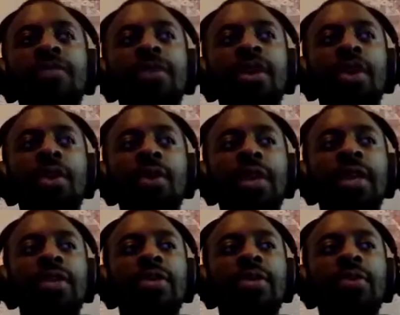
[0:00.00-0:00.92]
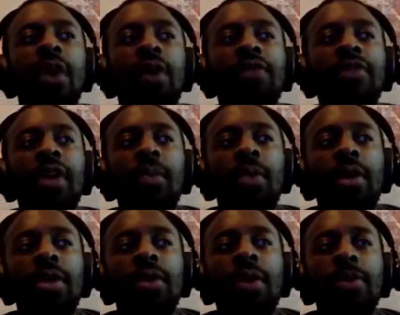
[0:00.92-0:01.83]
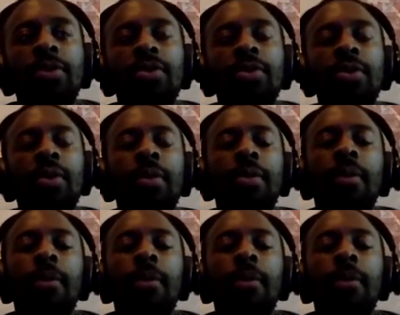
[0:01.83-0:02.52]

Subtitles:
be going into halftime 1-0 up than 2-0 up.